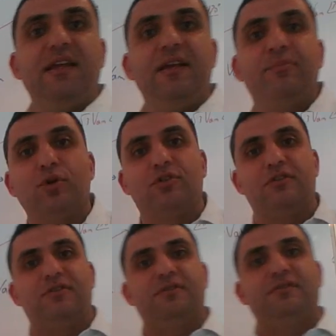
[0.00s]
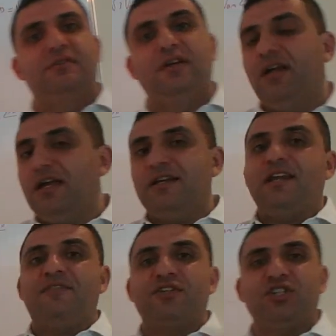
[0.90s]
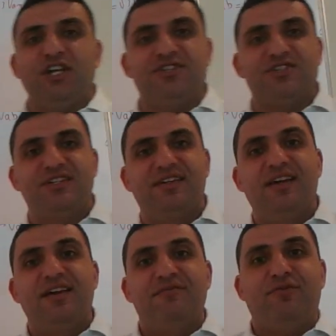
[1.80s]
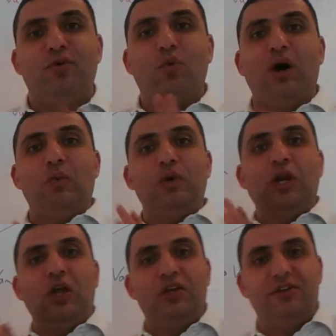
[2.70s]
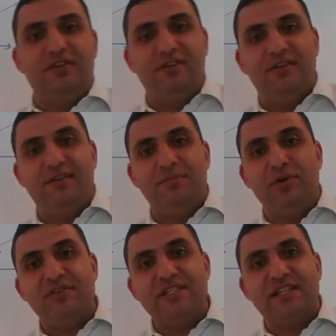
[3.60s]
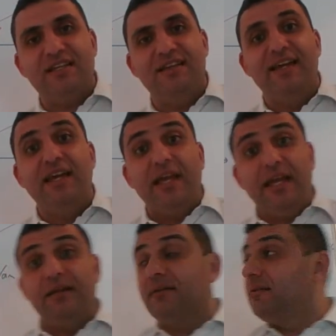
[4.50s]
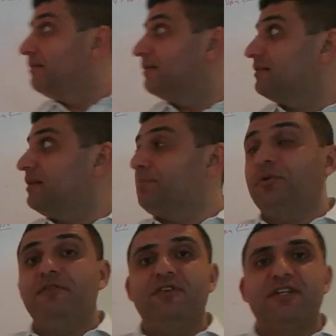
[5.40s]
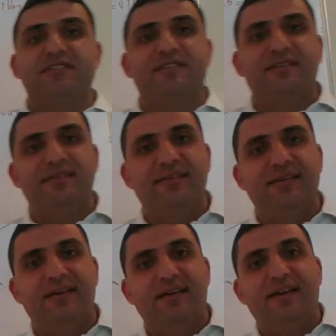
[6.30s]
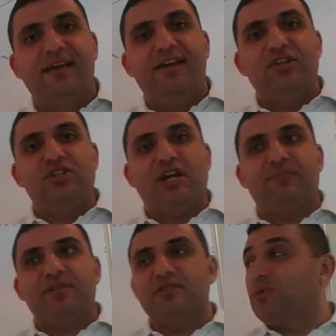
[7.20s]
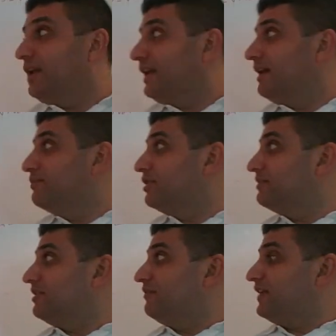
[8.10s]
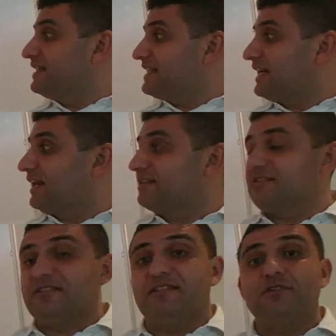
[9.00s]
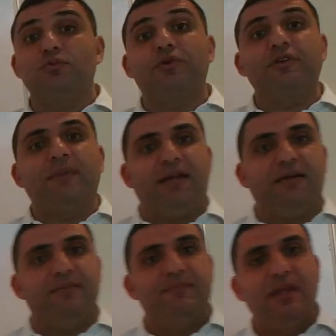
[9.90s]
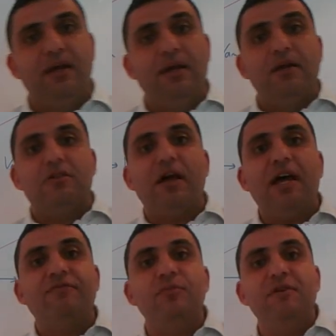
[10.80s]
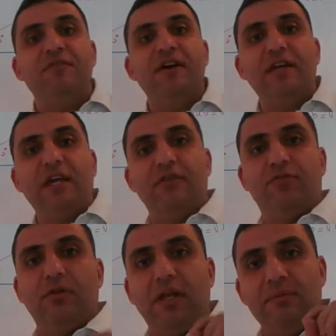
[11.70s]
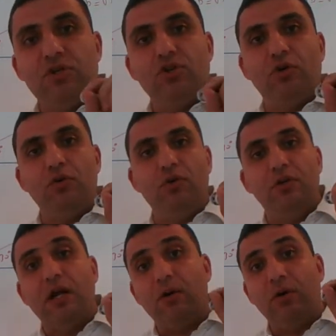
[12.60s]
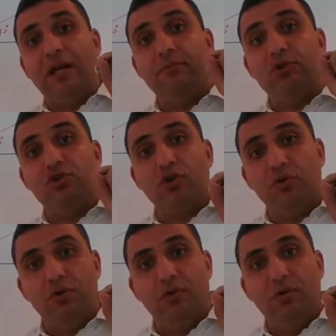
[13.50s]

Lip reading: important and never changed for what we learned previously in the previous chapters when it came to a three-phase analysis. This will remain. So I have to be very careful. Let me show you now. Let me show you